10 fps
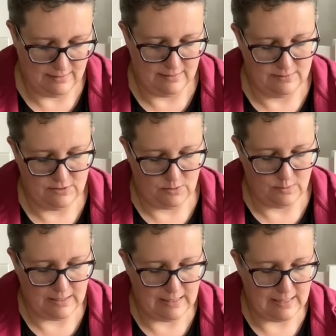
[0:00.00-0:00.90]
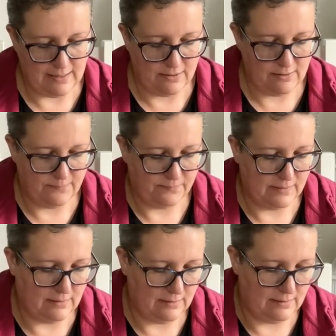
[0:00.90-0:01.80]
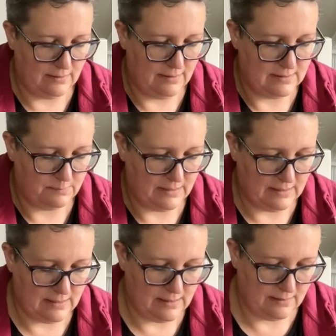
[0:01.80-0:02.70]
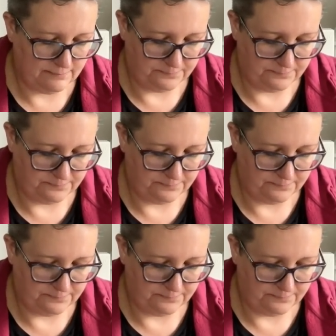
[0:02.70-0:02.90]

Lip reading: So here is my